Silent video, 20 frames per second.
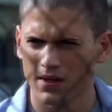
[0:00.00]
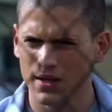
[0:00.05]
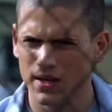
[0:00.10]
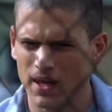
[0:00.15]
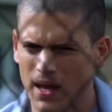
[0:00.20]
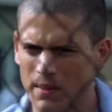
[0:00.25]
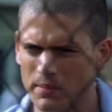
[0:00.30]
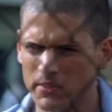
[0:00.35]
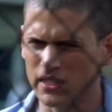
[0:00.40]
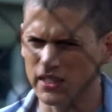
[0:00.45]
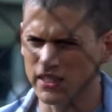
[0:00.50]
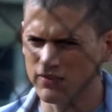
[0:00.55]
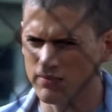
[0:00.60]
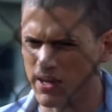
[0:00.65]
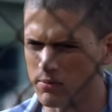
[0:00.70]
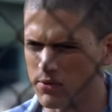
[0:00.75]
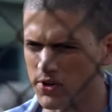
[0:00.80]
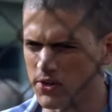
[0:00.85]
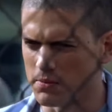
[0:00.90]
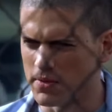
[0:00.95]
without Lincoln
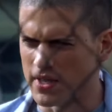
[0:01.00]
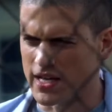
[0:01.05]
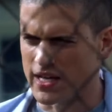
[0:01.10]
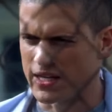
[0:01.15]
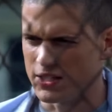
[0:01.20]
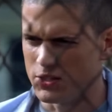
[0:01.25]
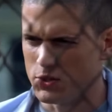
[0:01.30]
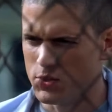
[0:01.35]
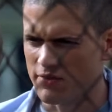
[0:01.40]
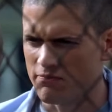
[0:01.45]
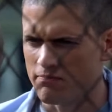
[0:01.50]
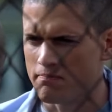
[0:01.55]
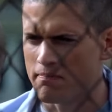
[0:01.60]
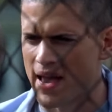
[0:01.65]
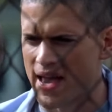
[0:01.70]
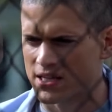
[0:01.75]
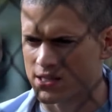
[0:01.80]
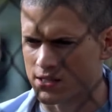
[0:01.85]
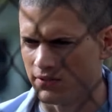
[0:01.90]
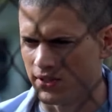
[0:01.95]
now that everything is
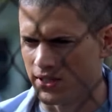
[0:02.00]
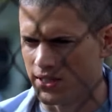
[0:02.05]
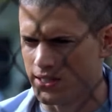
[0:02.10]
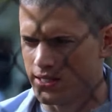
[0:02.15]
set.